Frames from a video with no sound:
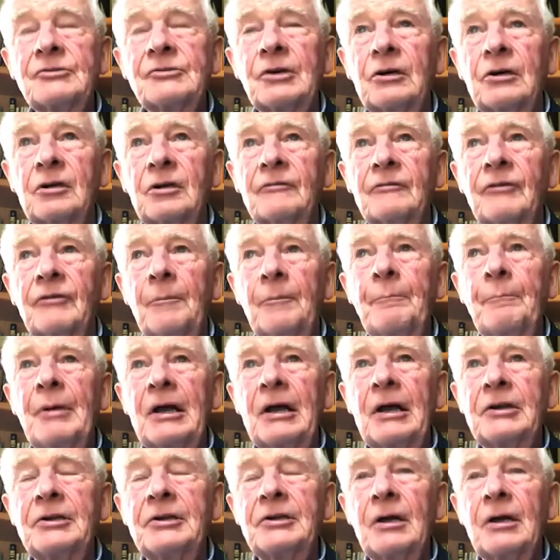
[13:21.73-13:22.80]
pandemic
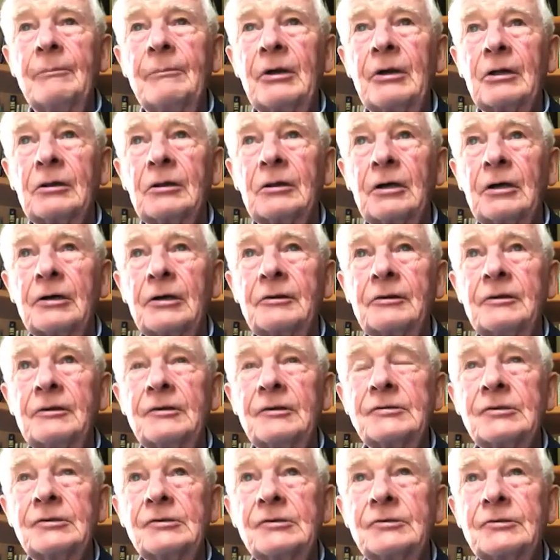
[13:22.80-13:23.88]
like this is it causes
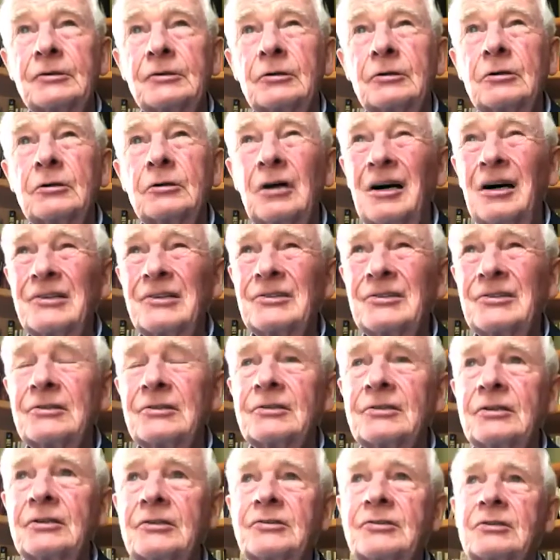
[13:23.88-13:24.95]
us to pause and
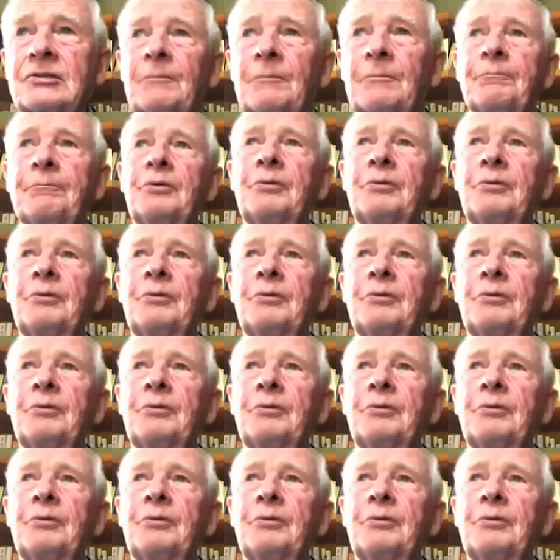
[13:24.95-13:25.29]
reflect